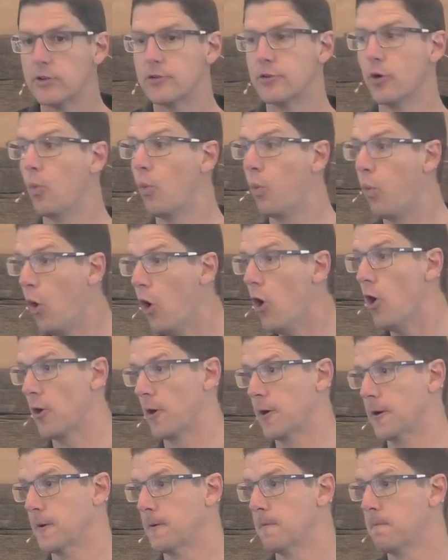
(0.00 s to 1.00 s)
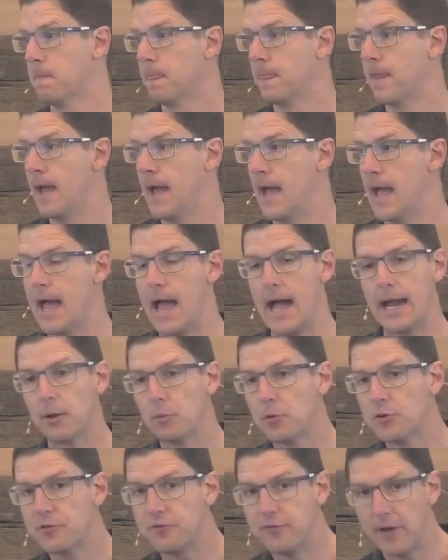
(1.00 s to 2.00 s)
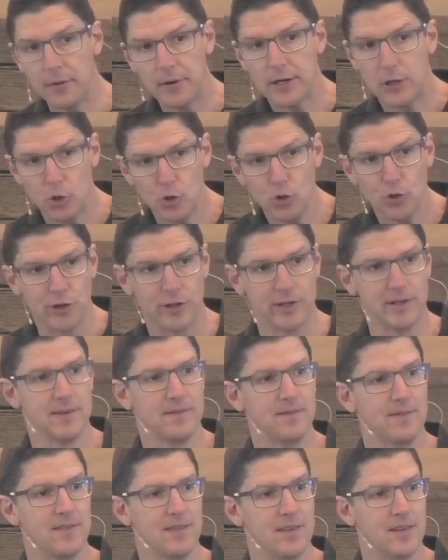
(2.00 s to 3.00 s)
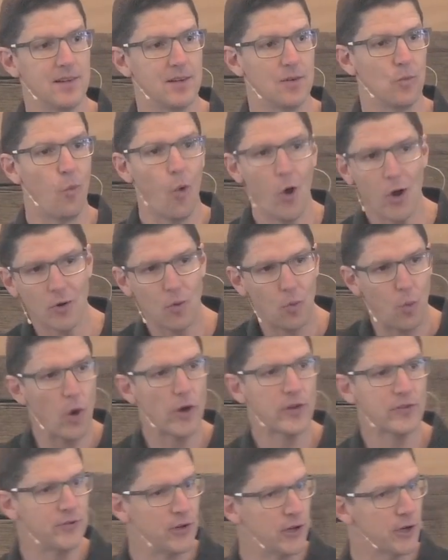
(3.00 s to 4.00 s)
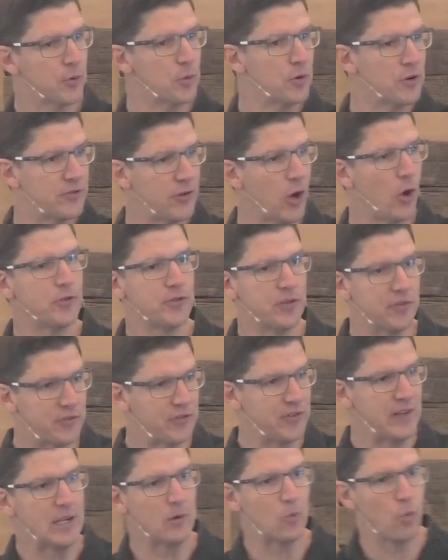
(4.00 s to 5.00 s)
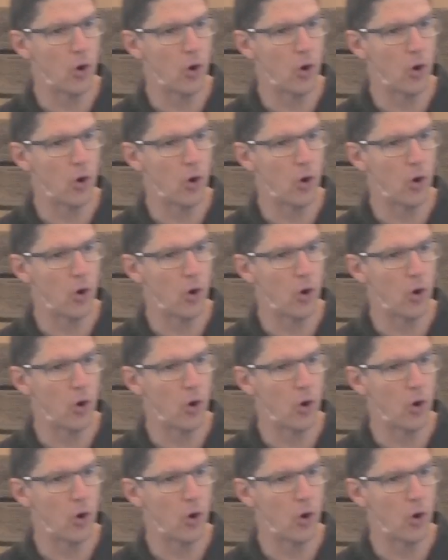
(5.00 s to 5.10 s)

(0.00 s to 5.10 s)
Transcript: to work. And it was very good. Work, work's not a result of sin.